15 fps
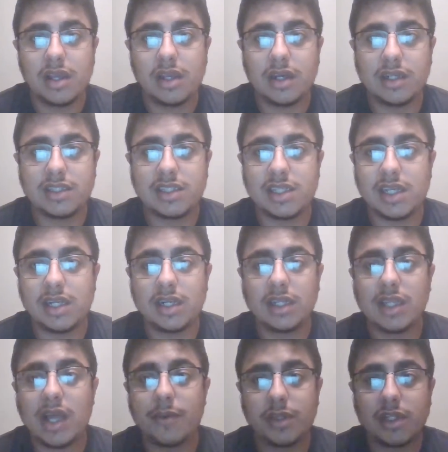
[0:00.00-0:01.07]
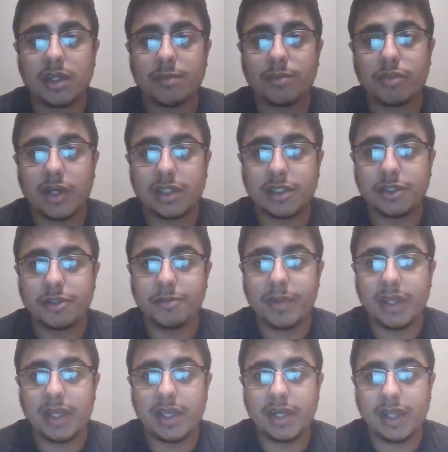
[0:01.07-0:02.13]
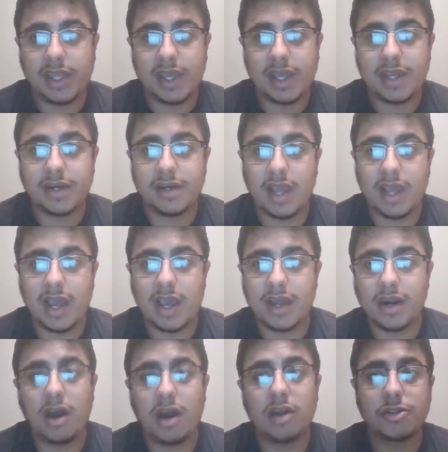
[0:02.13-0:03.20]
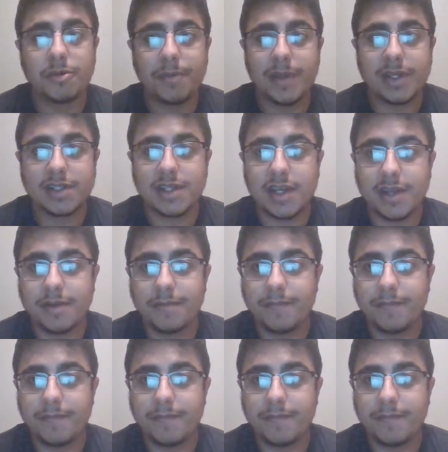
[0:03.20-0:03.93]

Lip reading: cuts in, allowing the compressor to begin again at 100 psi.